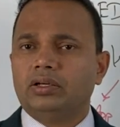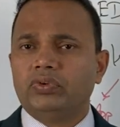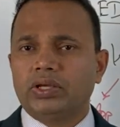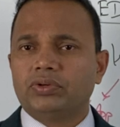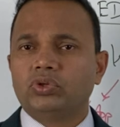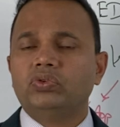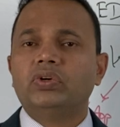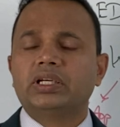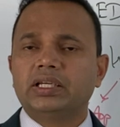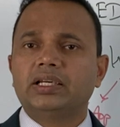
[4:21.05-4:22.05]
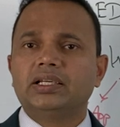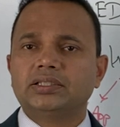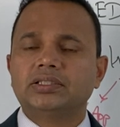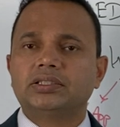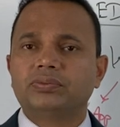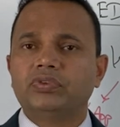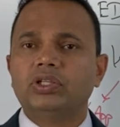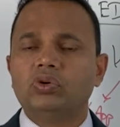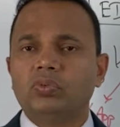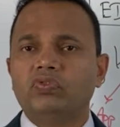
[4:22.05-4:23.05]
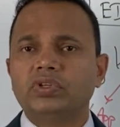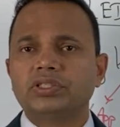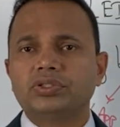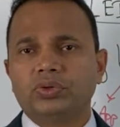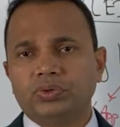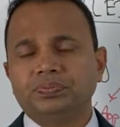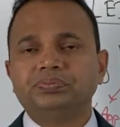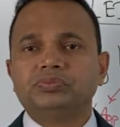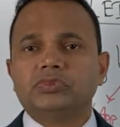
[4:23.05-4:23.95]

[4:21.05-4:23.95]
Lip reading: We have a good working relationship with the Home Office, so